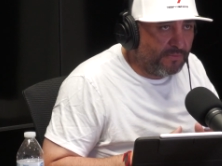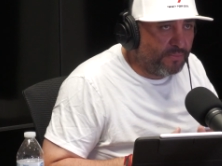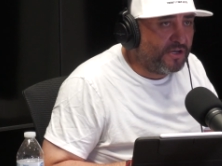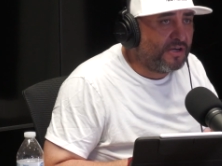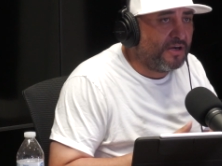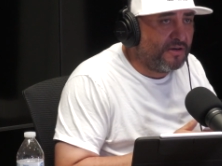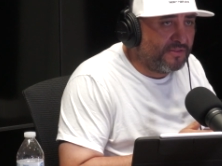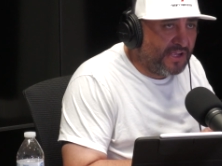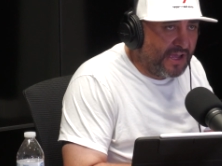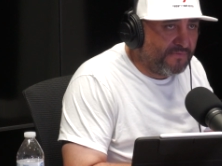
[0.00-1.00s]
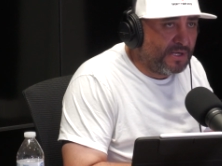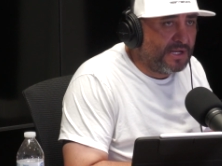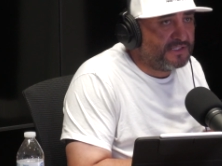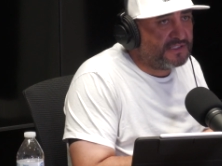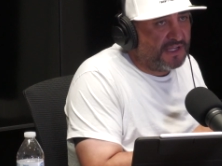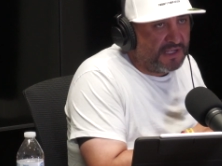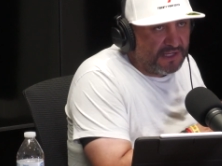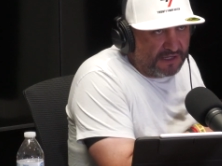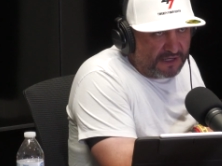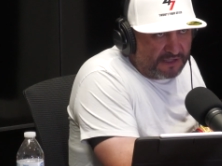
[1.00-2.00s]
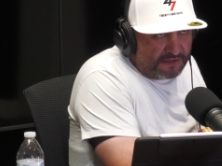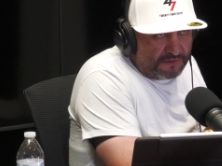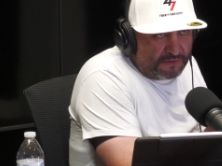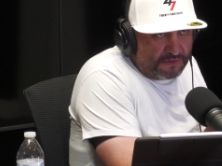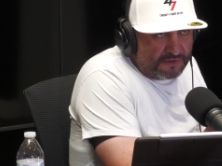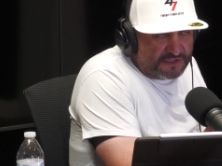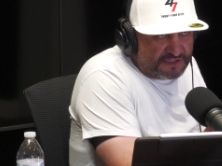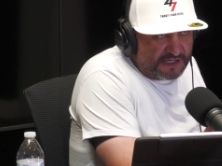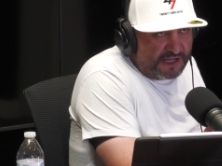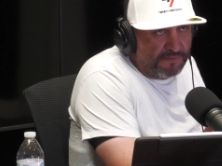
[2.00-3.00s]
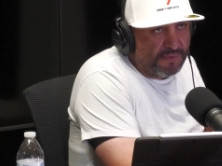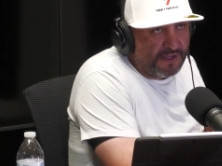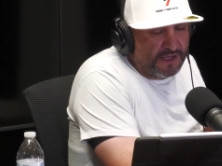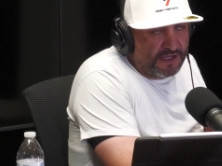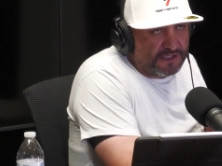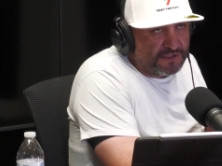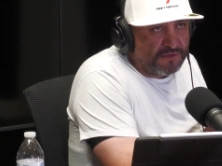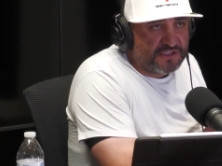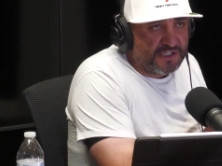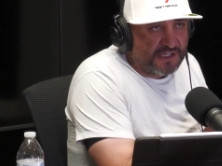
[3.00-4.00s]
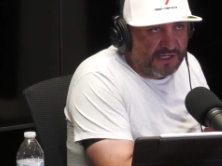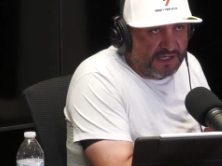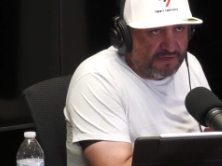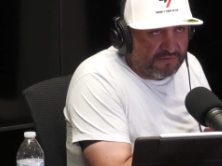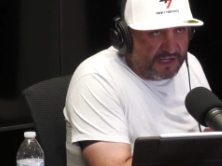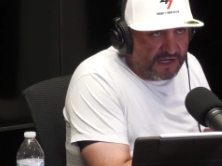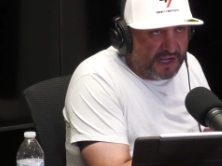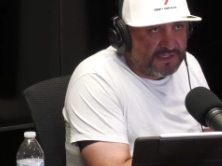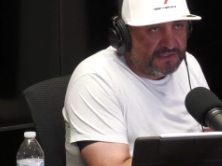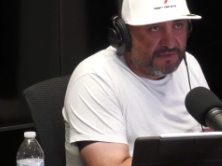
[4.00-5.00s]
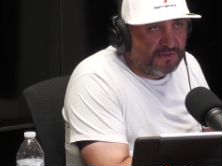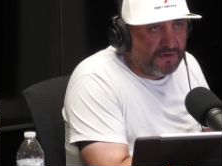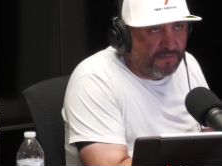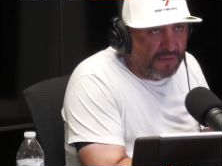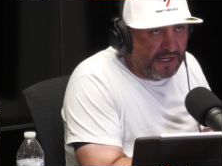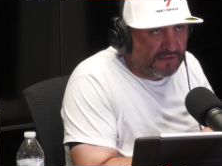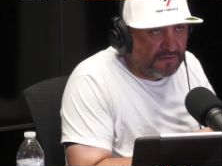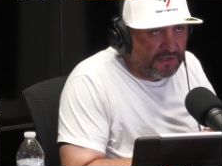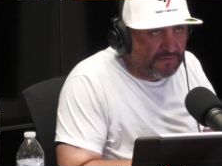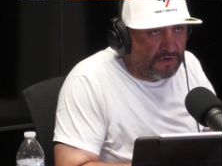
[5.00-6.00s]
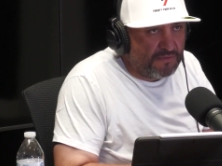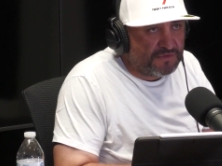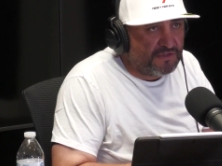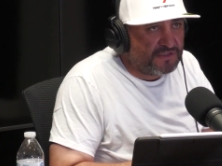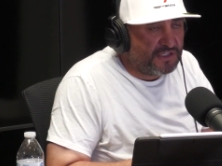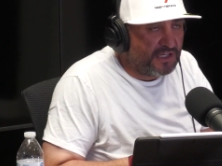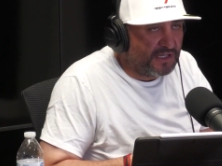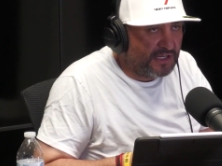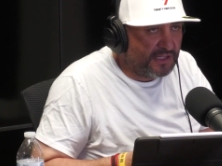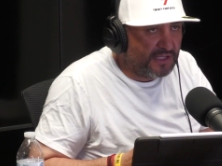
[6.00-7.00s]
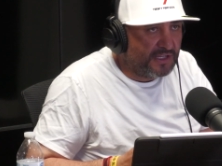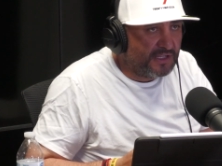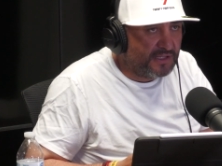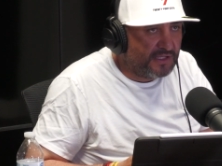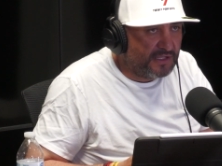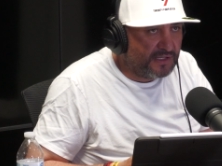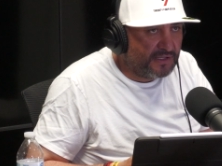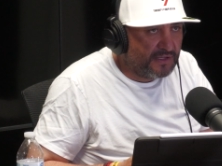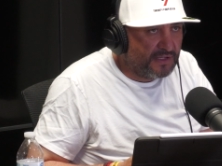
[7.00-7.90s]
putting her on the ambulance, taking her to sleep so she can get radiation, go back to the room so she can get the